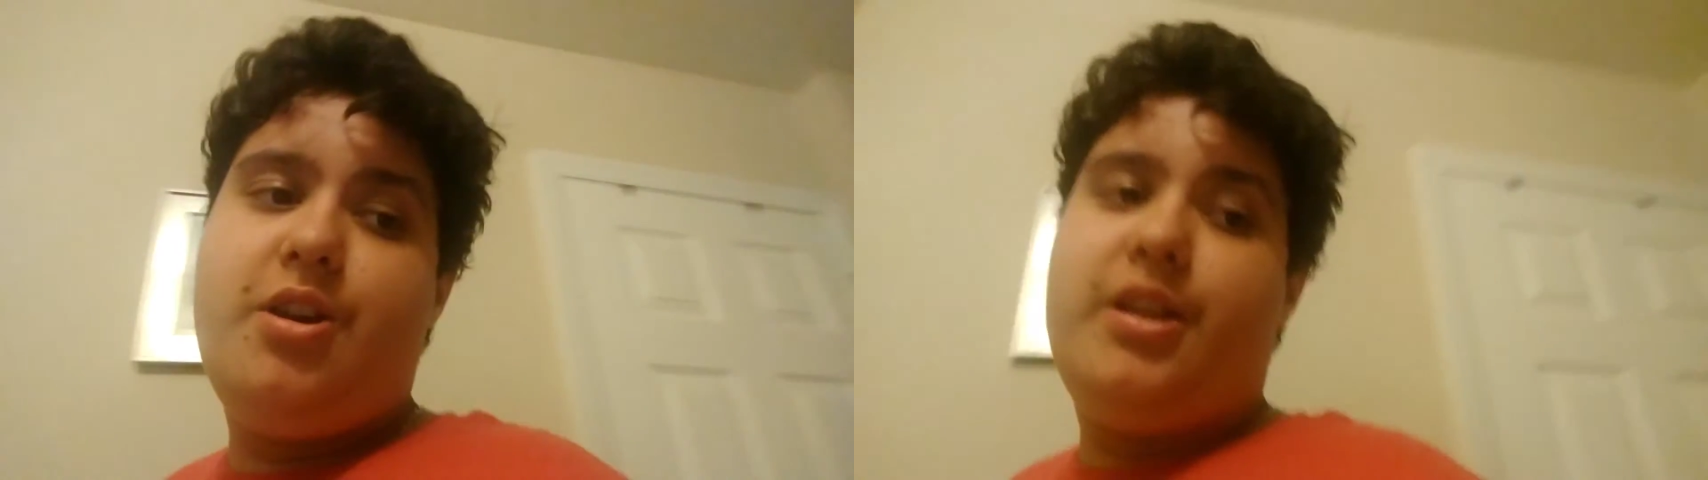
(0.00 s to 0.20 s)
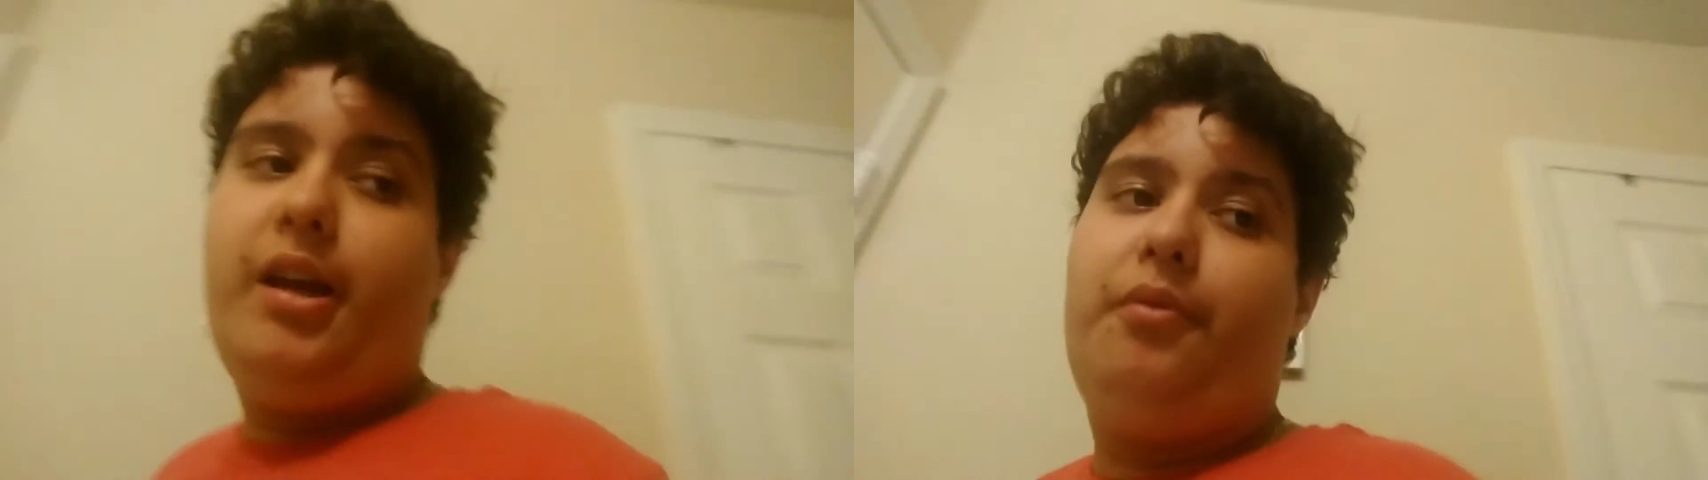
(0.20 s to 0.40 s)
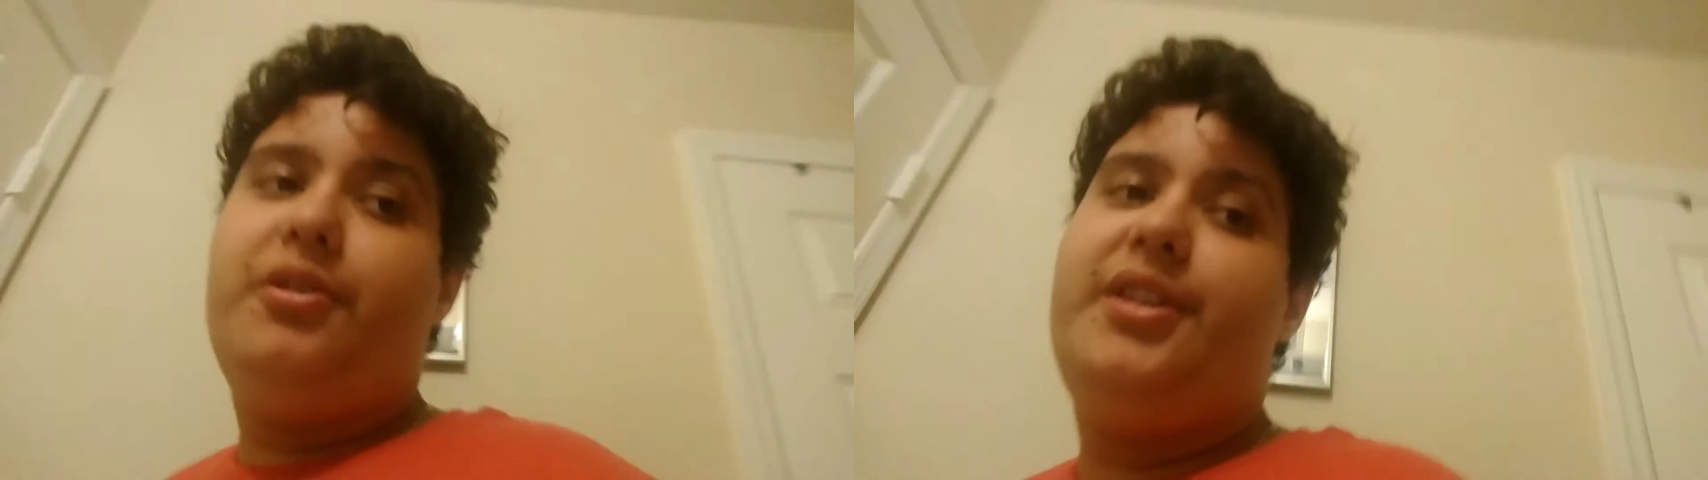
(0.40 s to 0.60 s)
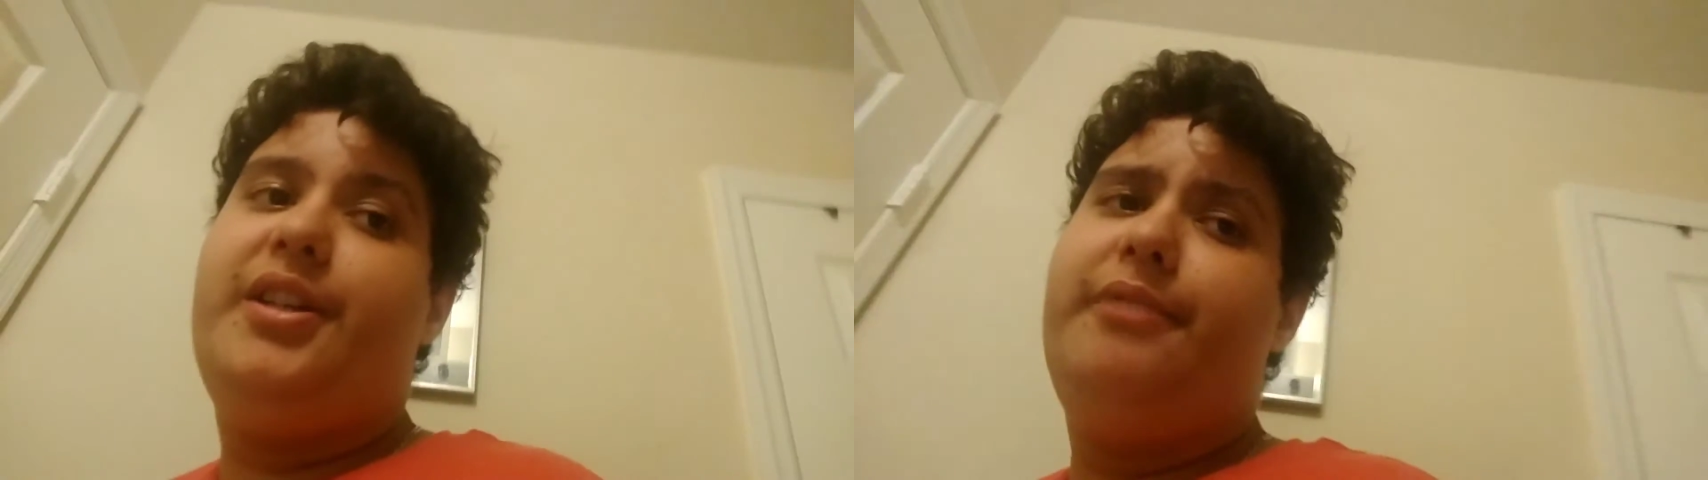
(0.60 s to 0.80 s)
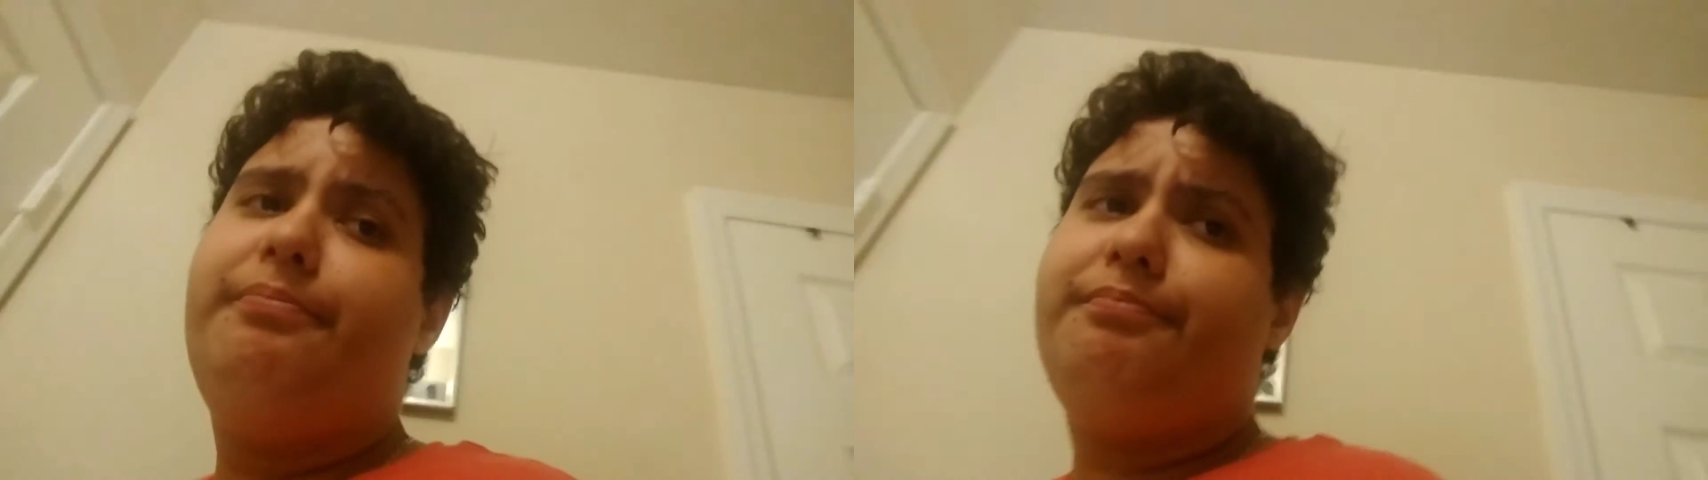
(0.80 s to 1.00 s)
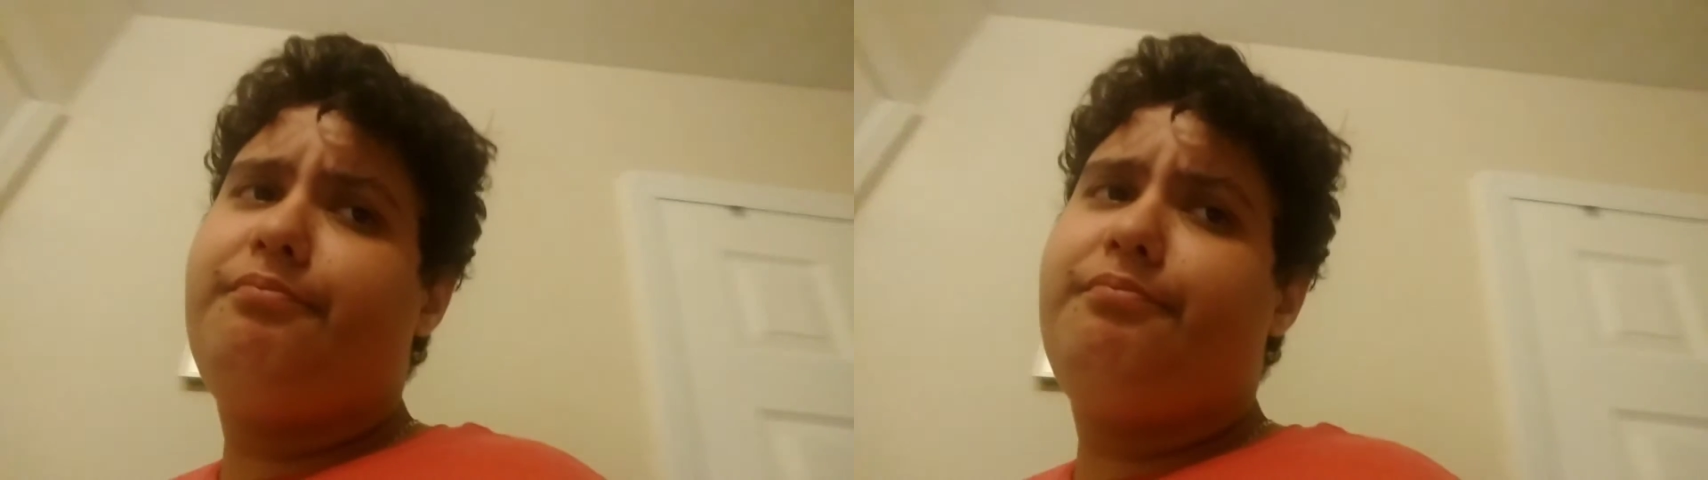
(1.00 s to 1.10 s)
yeah, we'll see.